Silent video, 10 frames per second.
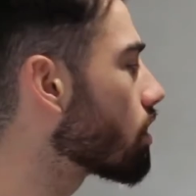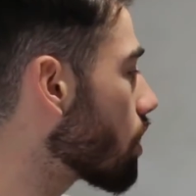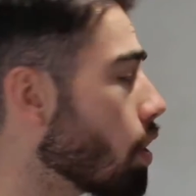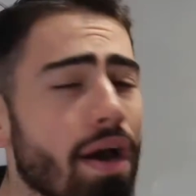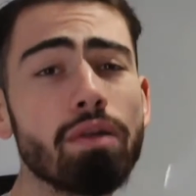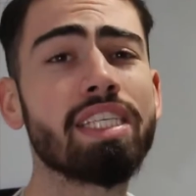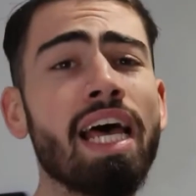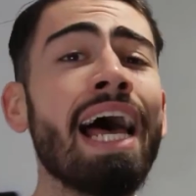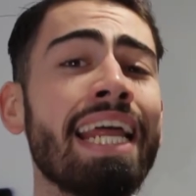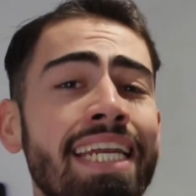go
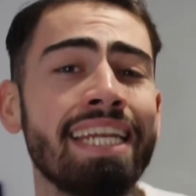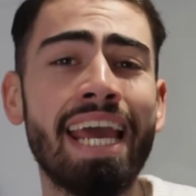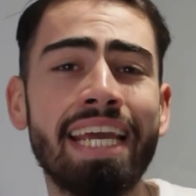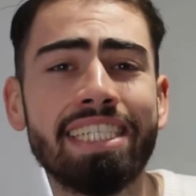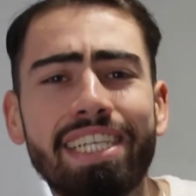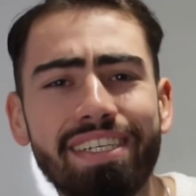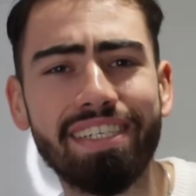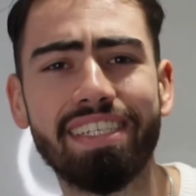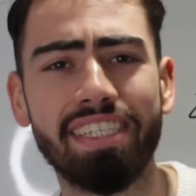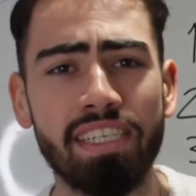outside in
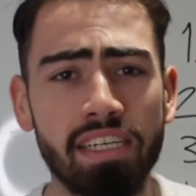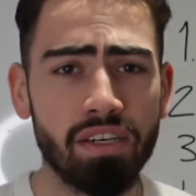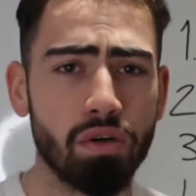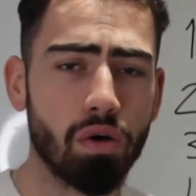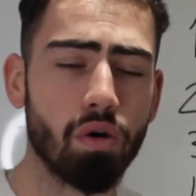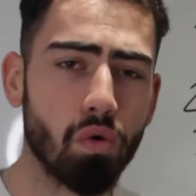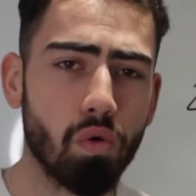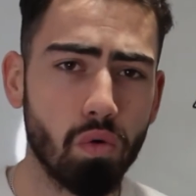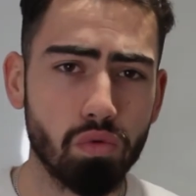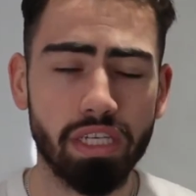nature.
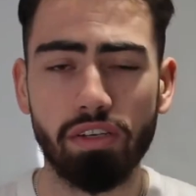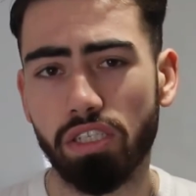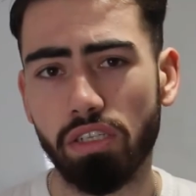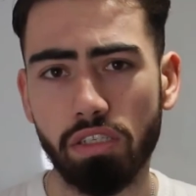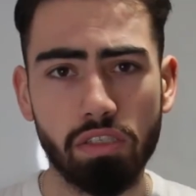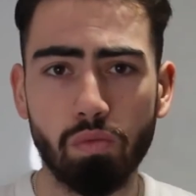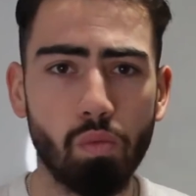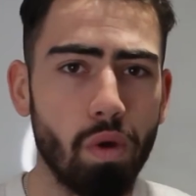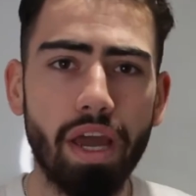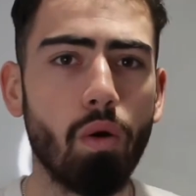All seriousness,
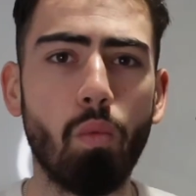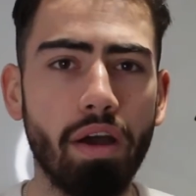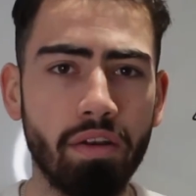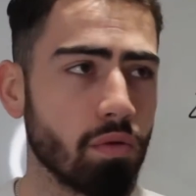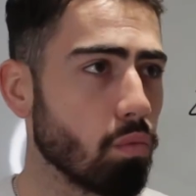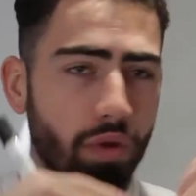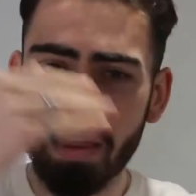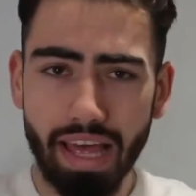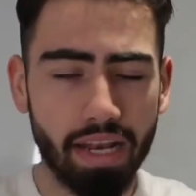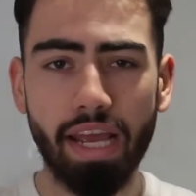we are one
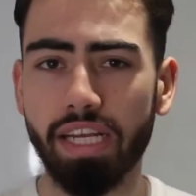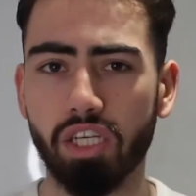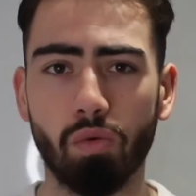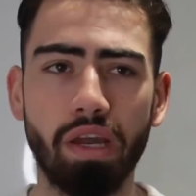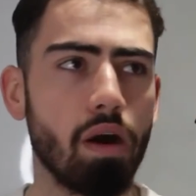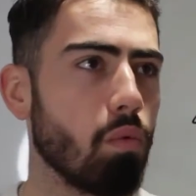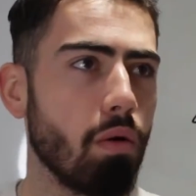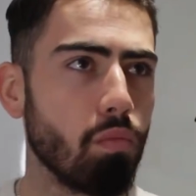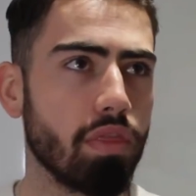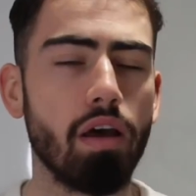with nature. We are
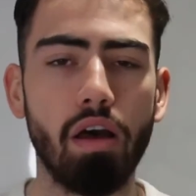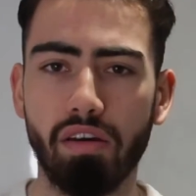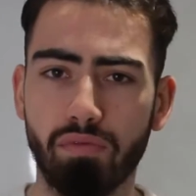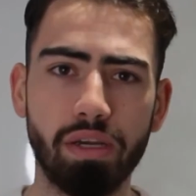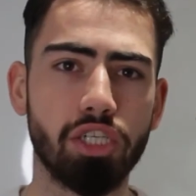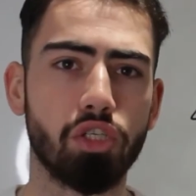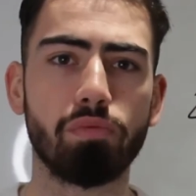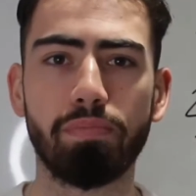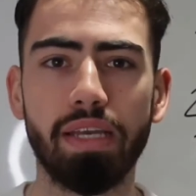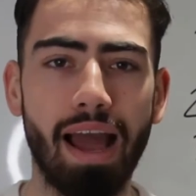one with earth. We
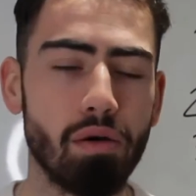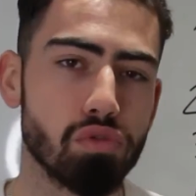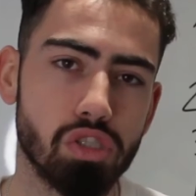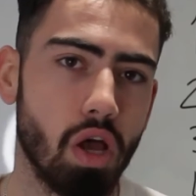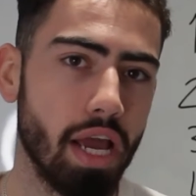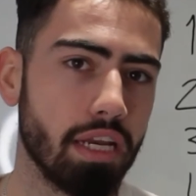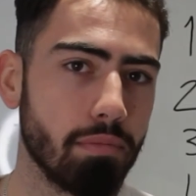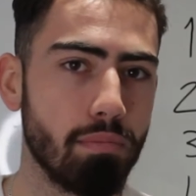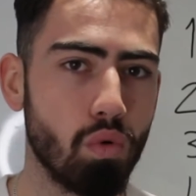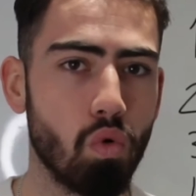should be
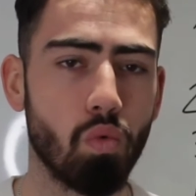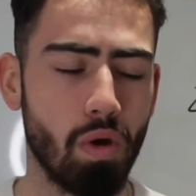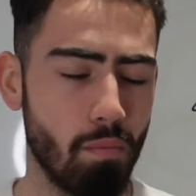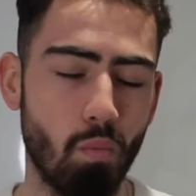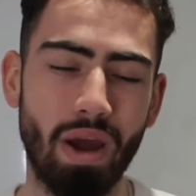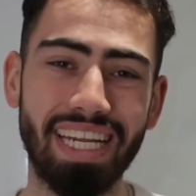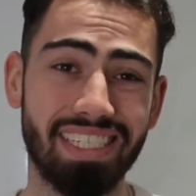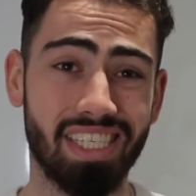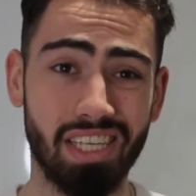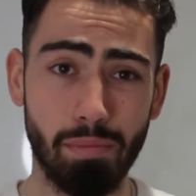outside more. When, when
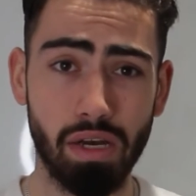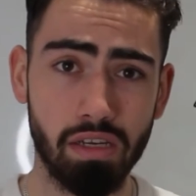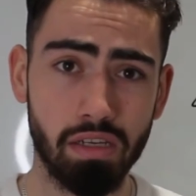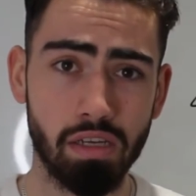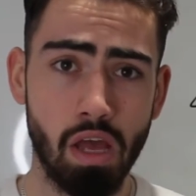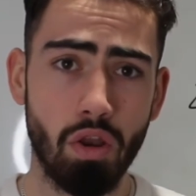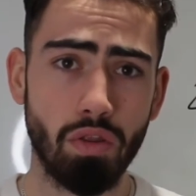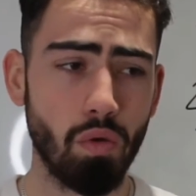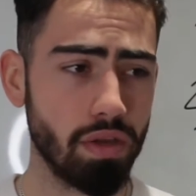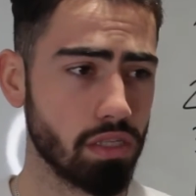it's summer,
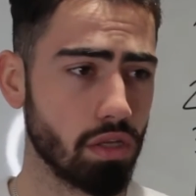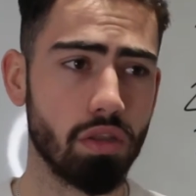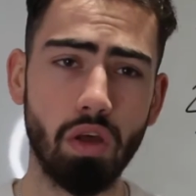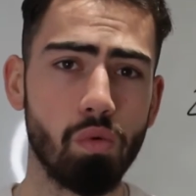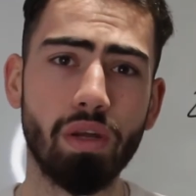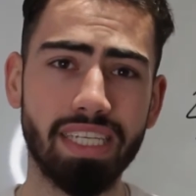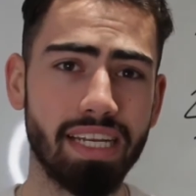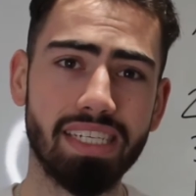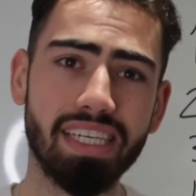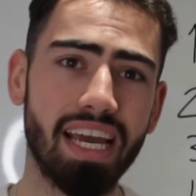notice that no one
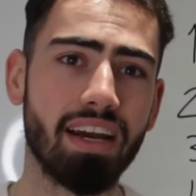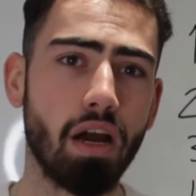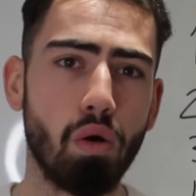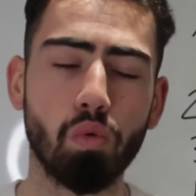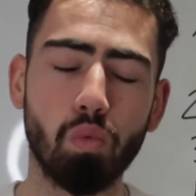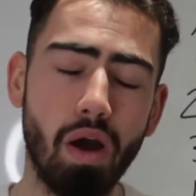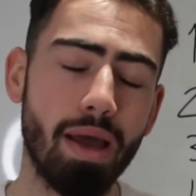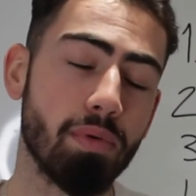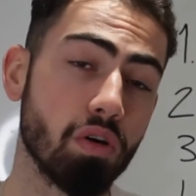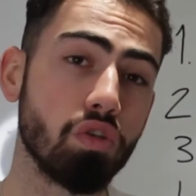tends to get a cold.
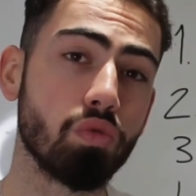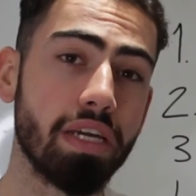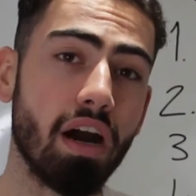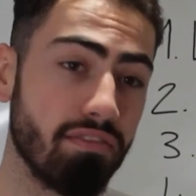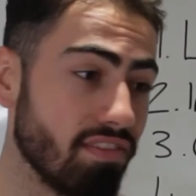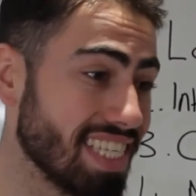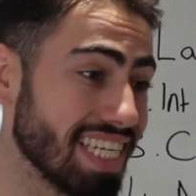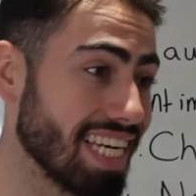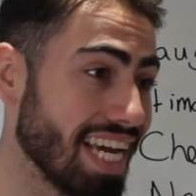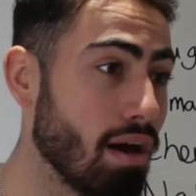Why? Because we are
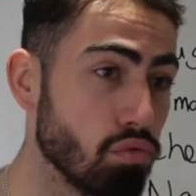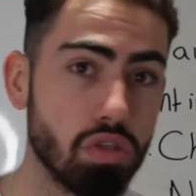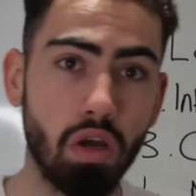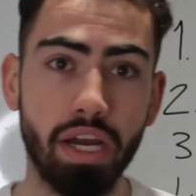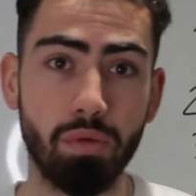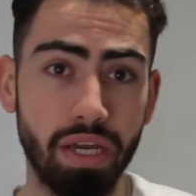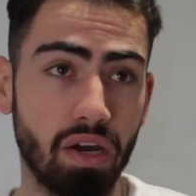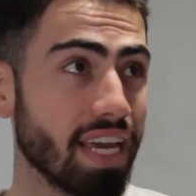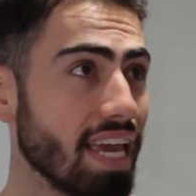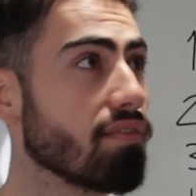physically outside. We
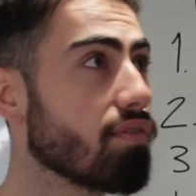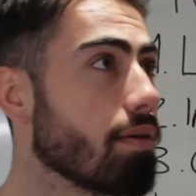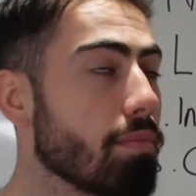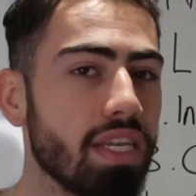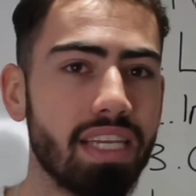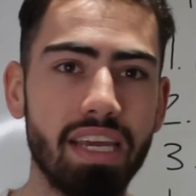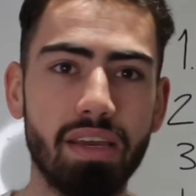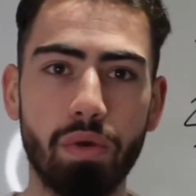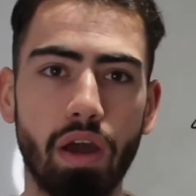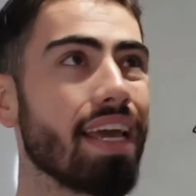are getting vitamin
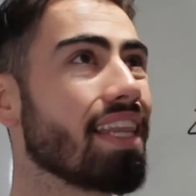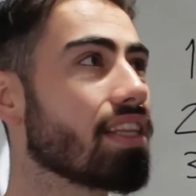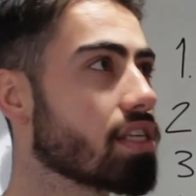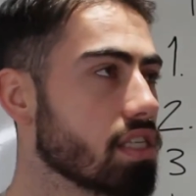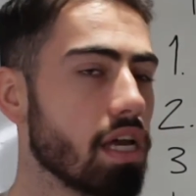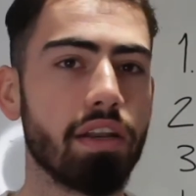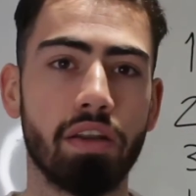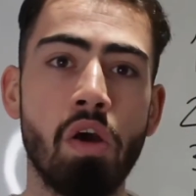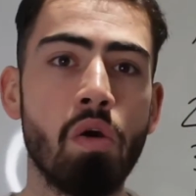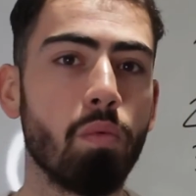D. We are in the
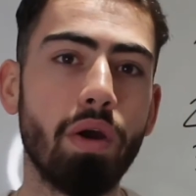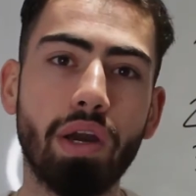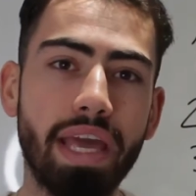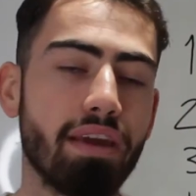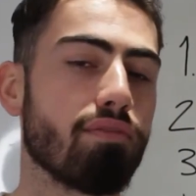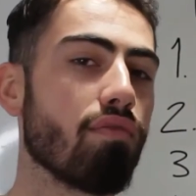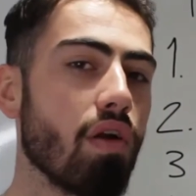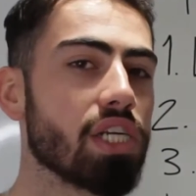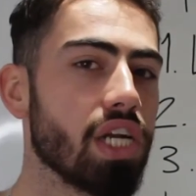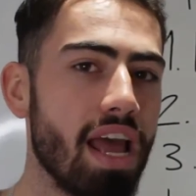sun. We are getting
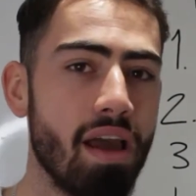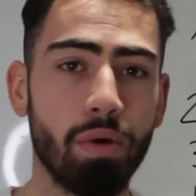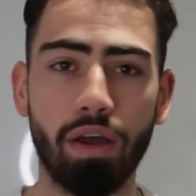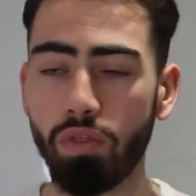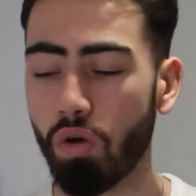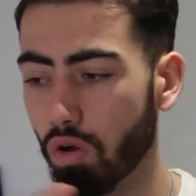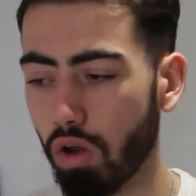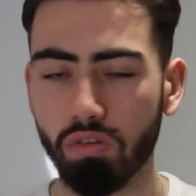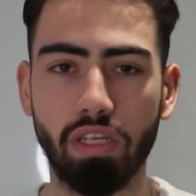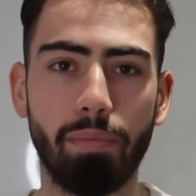fresh air. We are not
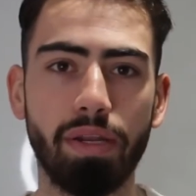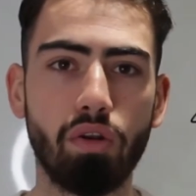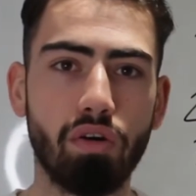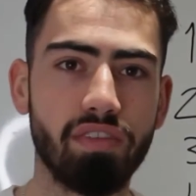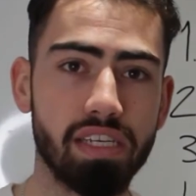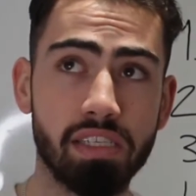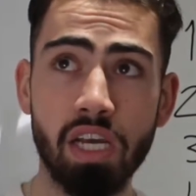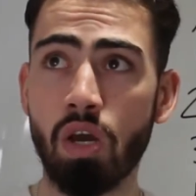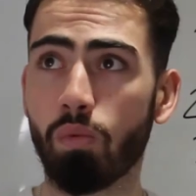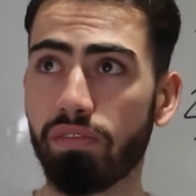clogged up in an office
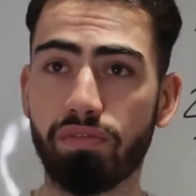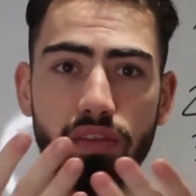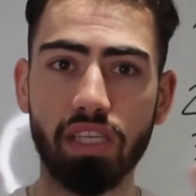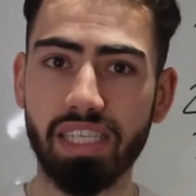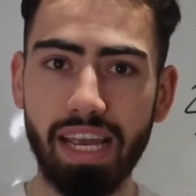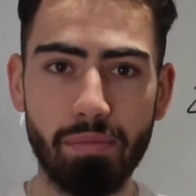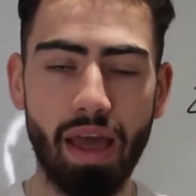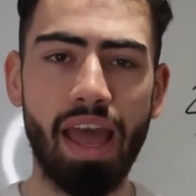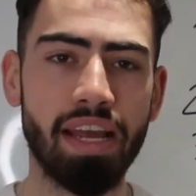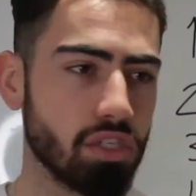with the same
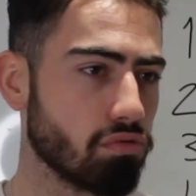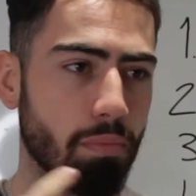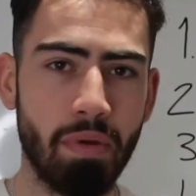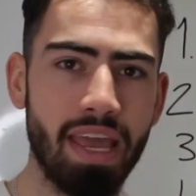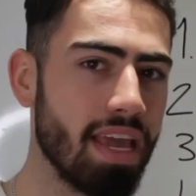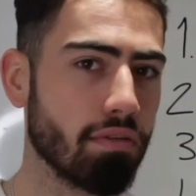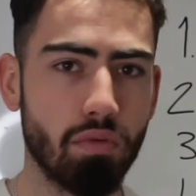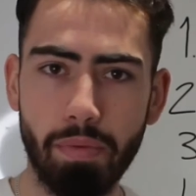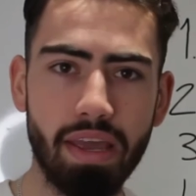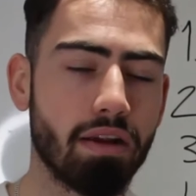air just repeating and
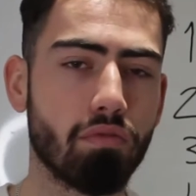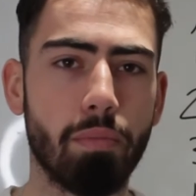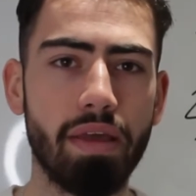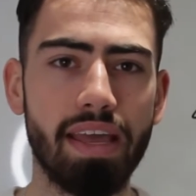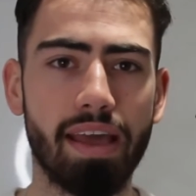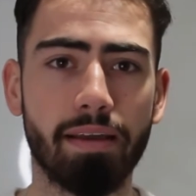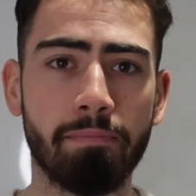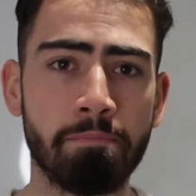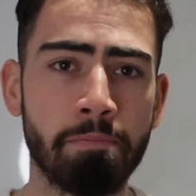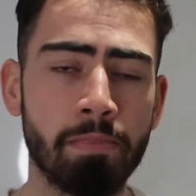repeating and repeating.